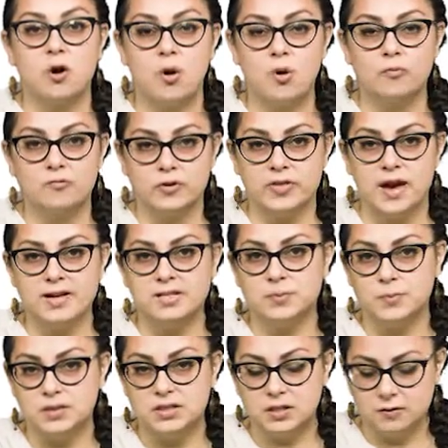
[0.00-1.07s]
for that
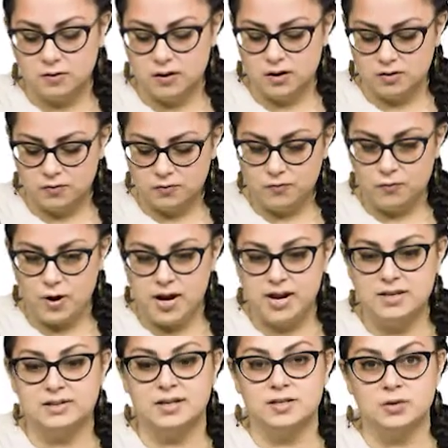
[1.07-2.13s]
specific phrase as